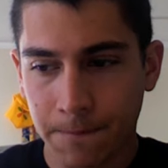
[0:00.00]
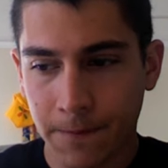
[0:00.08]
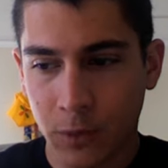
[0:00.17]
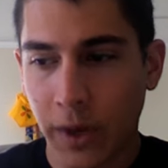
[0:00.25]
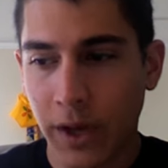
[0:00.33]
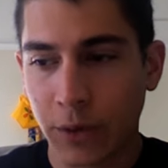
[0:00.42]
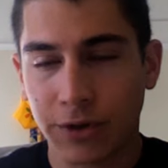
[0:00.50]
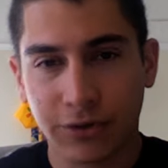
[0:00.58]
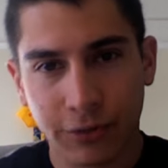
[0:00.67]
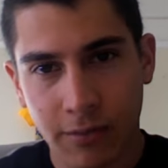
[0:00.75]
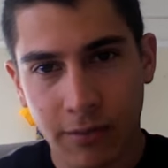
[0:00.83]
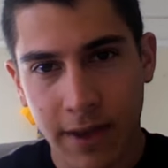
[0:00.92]
the way in which
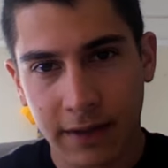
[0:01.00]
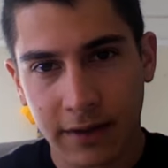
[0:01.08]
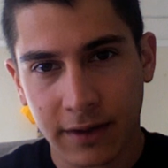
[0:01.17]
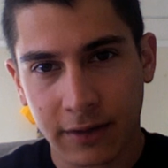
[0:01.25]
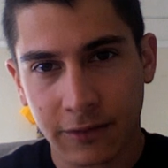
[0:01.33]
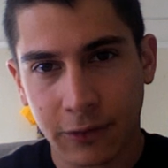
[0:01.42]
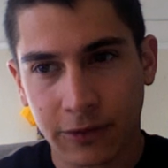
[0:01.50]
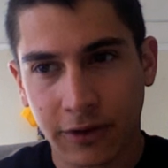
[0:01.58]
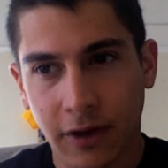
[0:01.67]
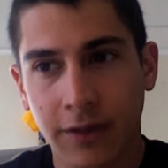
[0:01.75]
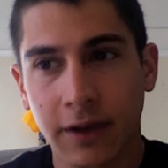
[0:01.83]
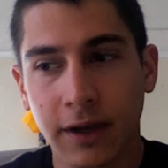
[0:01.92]
the Romantics
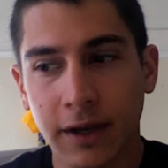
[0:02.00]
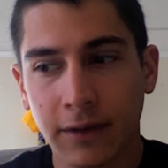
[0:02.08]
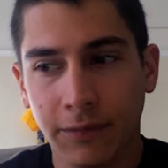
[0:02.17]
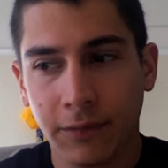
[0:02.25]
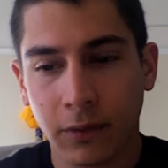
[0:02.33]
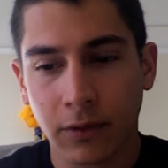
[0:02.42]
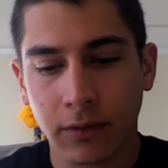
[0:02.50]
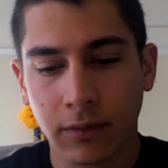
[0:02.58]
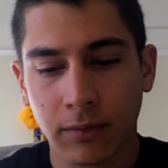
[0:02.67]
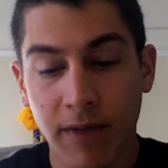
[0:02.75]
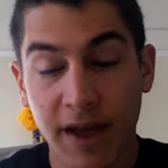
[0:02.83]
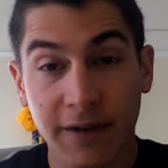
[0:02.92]
foresaw the need for
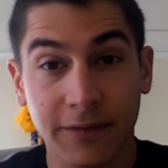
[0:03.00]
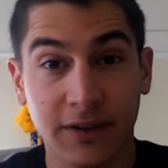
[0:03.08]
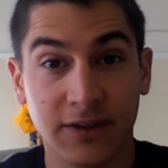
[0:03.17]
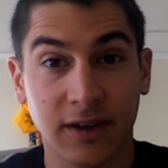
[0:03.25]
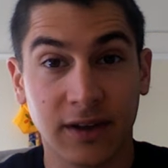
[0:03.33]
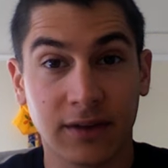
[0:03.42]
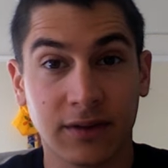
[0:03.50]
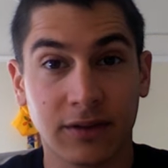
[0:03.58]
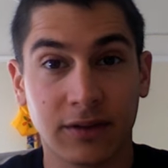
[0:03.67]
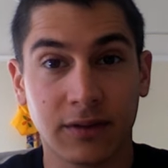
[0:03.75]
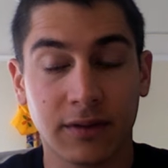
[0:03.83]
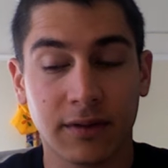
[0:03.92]

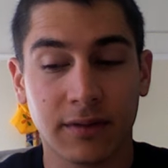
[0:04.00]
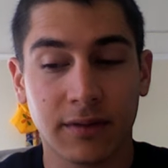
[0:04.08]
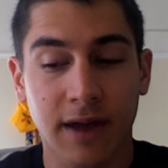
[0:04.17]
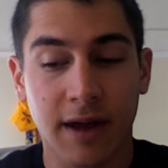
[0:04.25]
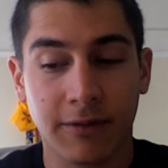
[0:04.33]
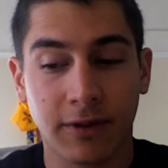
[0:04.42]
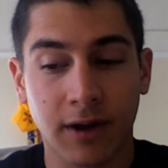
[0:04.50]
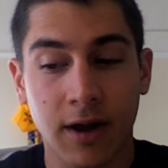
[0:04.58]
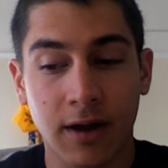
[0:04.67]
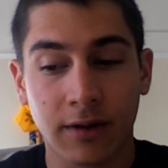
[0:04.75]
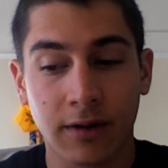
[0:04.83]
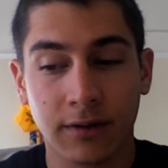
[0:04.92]
metaphysics after
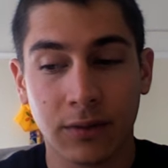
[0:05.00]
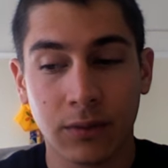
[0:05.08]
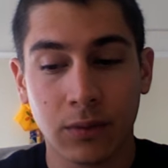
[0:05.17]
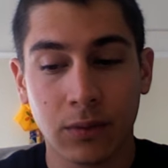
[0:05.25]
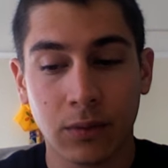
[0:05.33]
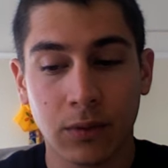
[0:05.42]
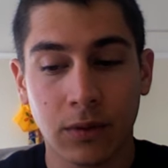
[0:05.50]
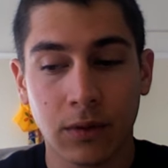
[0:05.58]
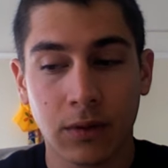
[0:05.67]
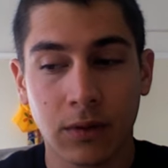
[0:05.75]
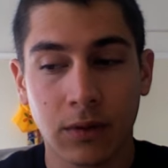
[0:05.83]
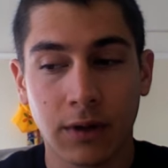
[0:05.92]
Kant to
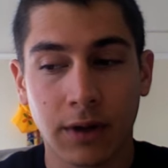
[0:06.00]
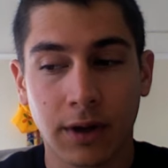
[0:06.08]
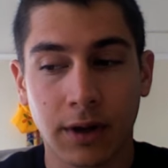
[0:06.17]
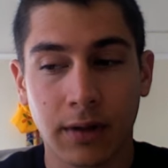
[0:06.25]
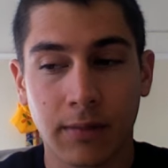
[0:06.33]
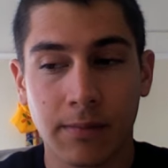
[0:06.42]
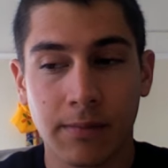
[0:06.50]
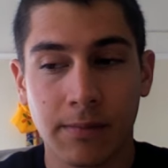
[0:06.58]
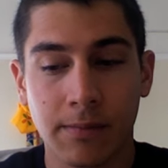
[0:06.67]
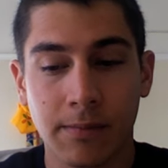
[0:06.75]
um,